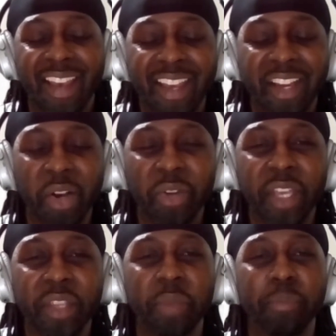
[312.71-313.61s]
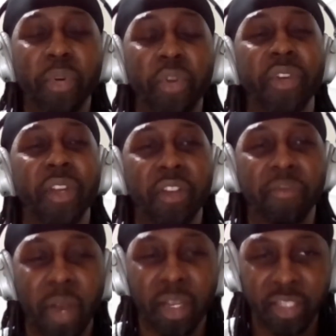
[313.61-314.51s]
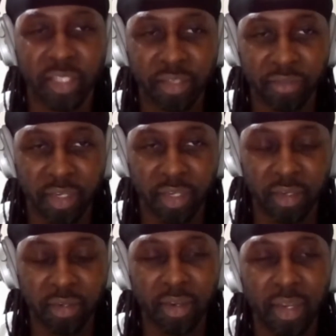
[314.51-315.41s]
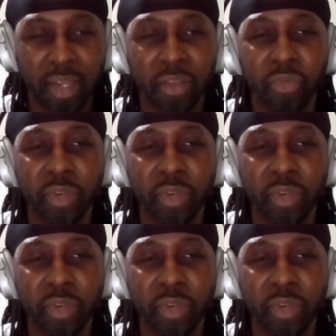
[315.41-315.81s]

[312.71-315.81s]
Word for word: i call that the burden of positivity and the yeah.